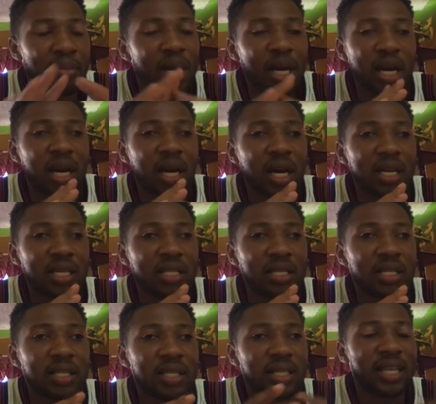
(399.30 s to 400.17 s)

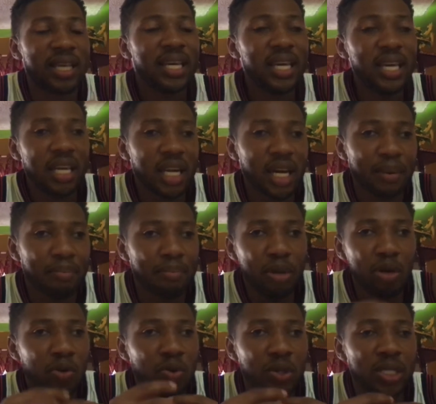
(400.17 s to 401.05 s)
because the inner
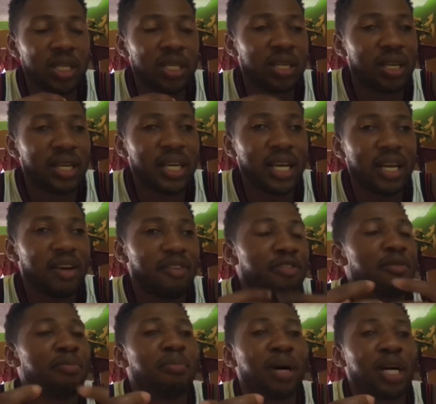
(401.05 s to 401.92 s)
beauty not dead
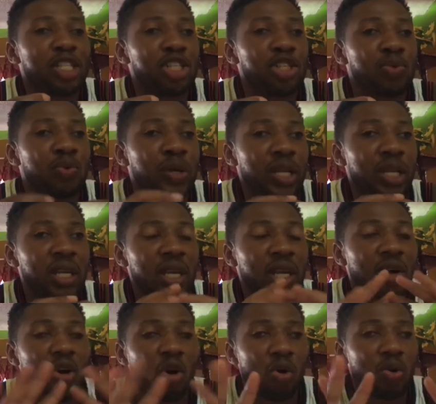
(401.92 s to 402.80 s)
if you match with
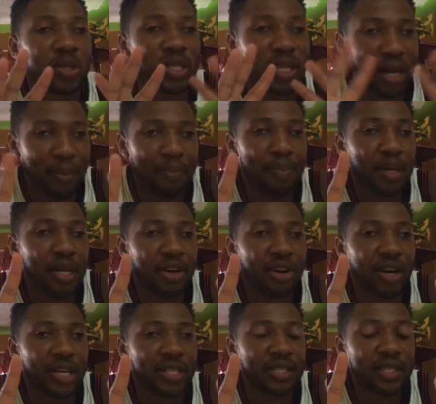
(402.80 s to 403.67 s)
the outer
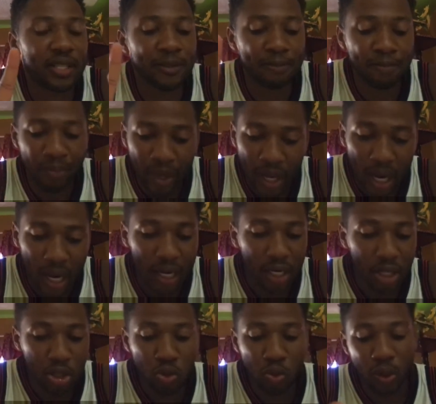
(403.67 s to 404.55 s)
appearance,
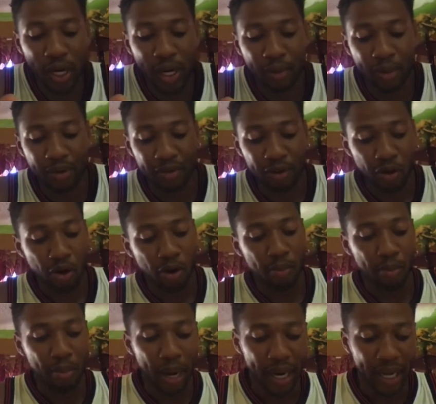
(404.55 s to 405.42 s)
and the two of them have to
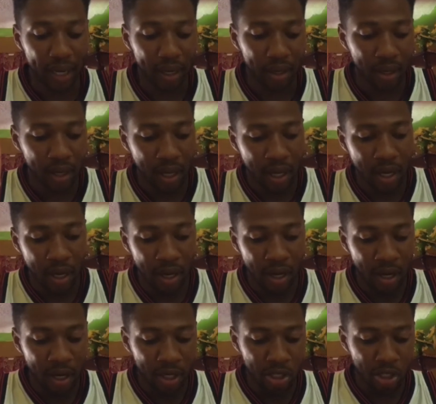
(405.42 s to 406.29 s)
combine.
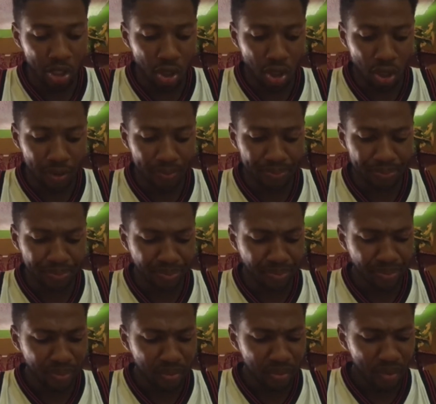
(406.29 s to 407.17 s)
So
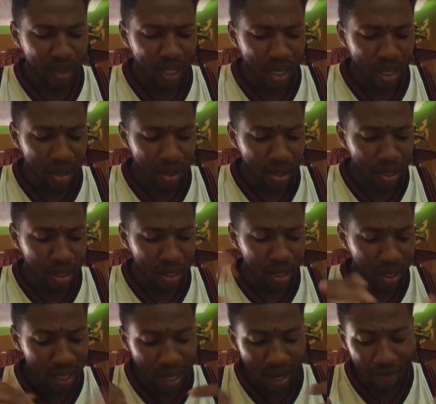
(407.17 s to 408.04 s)

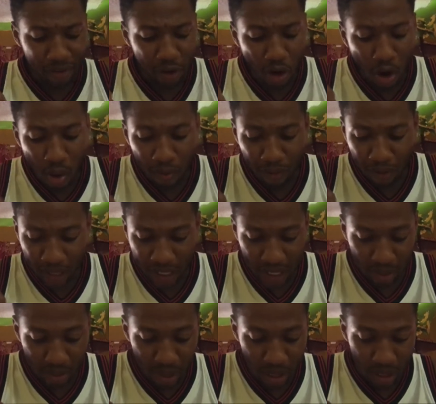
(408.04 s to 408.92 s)
you have to
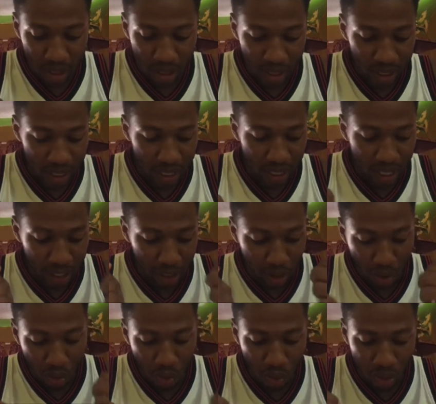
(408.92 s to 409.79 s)
comfortable in
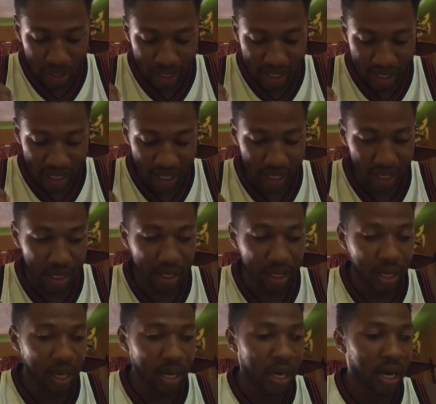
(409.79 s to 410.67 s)
your own
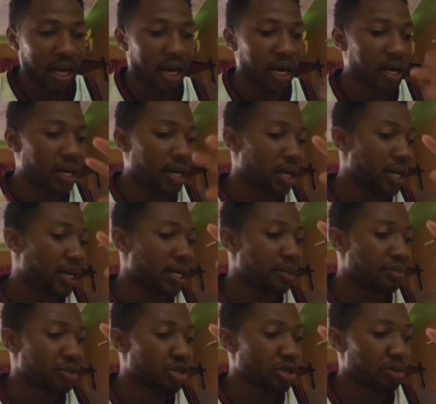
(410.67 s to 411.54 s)
skin and all
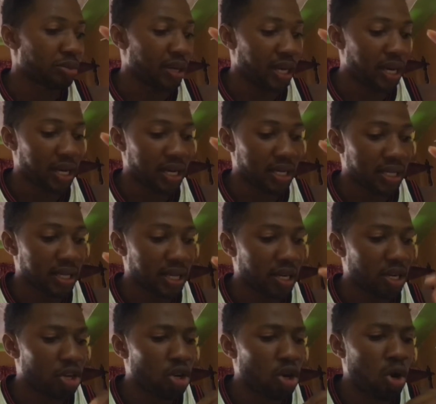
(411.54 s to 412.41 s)
of them. So you
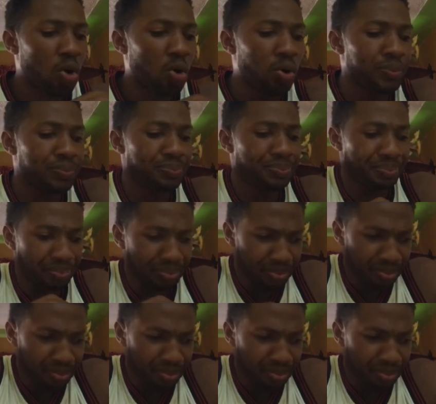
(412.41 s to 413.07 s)
understand now.